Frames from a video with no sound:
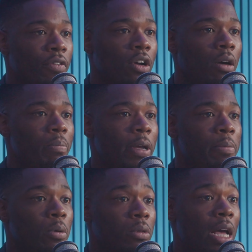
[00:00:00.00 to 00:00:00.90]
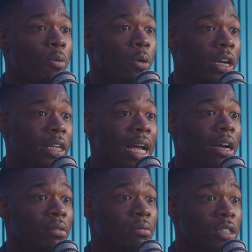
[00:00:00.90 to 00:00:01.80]
I've got people that work in
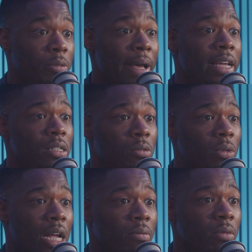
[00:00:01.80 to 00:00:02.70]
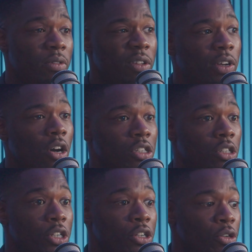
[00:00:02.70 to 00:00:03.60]
that space that in regards
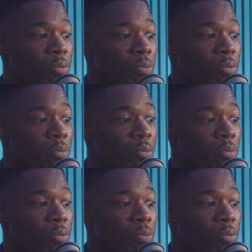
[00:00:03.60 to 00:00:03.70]
to